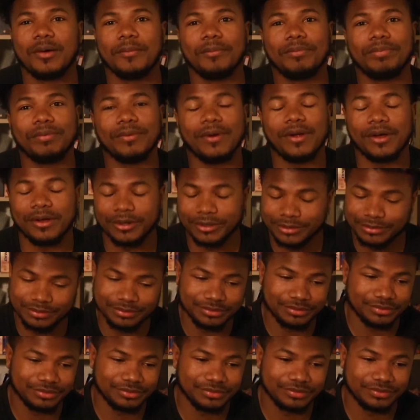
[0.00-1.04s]
bro,
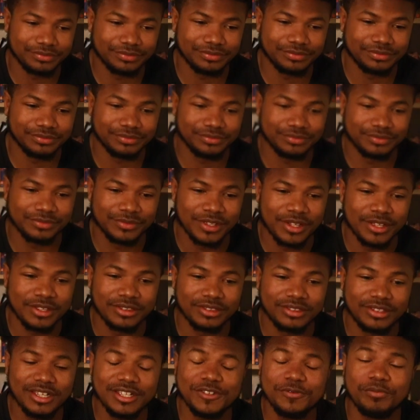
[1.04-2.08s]

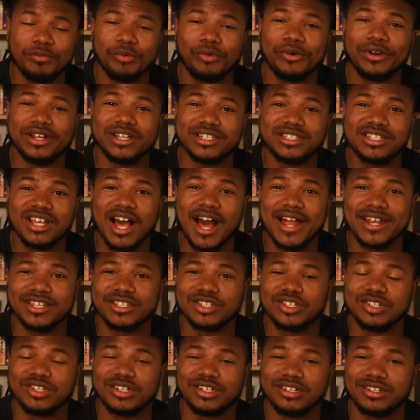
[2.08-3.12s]
this boy John is
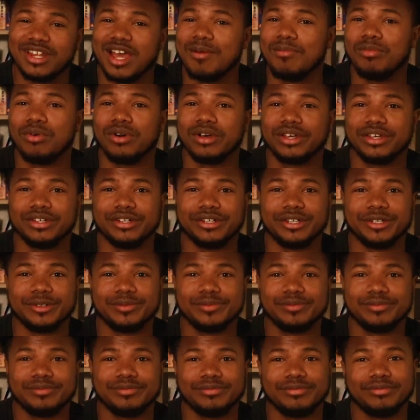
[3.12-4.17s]
good. That boy good.
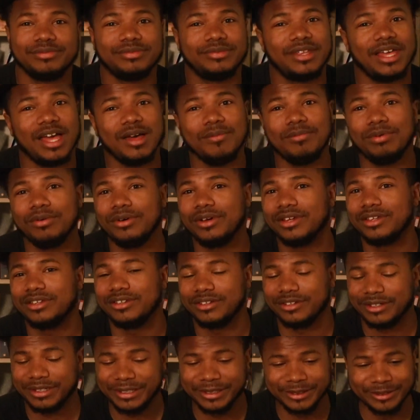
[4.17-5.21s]
That boy
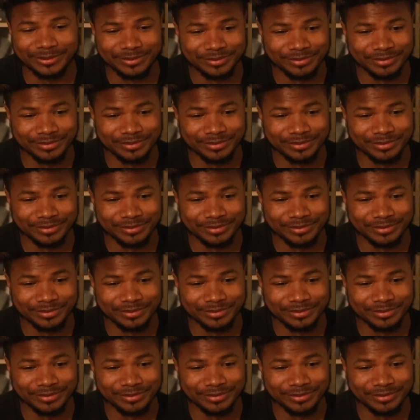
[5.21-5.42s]
good.